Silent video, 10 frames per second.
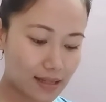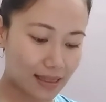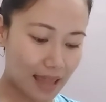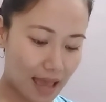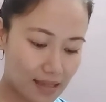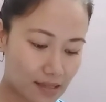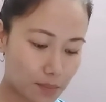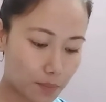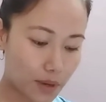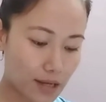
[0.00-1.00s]
lass,
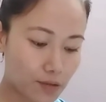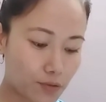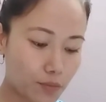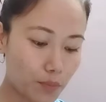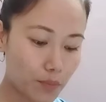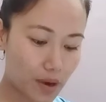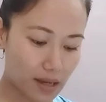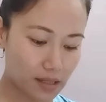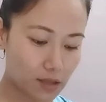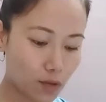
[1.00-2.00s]
bridegroom,
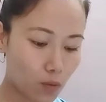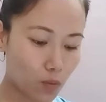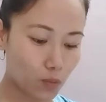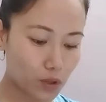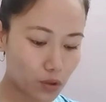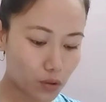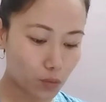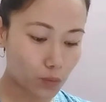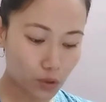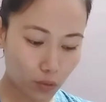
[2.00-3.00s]
bride,
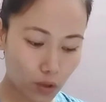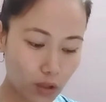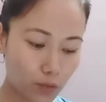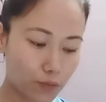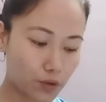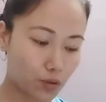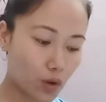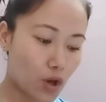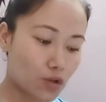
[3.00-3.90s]
widower, widow.